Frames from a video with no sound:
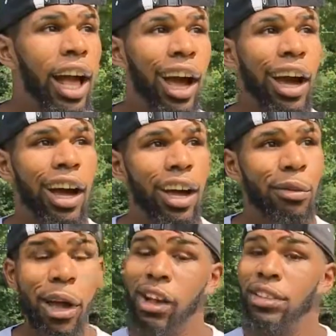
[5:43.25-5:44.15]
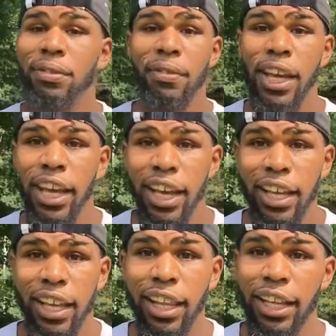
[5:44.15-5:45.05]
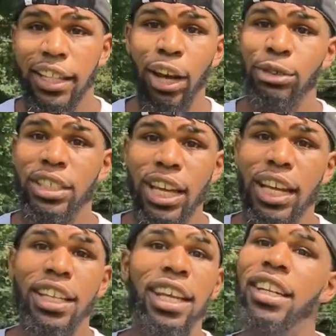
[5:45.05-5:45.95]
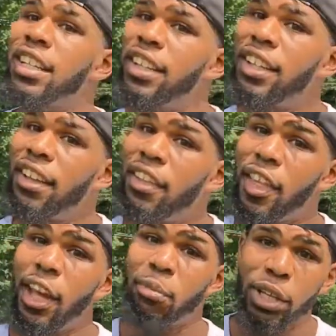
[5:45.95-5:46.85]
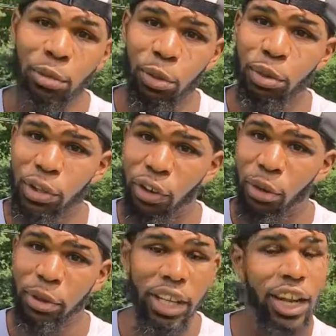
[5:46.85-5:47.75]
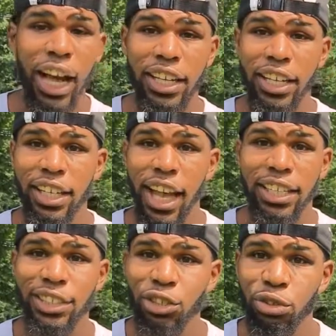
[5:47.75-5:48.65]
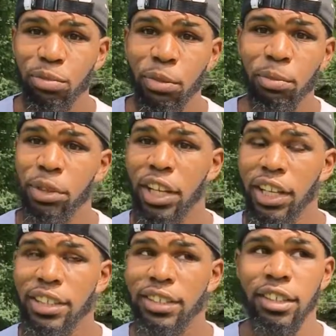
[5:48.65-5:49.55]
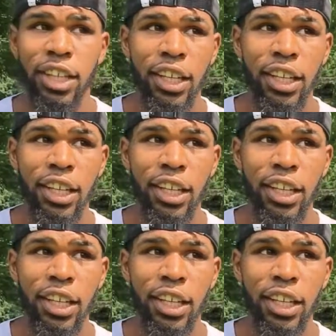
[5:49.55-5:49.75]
I was fat. Like, that was an identity that people put on me, and an identity I assumed, because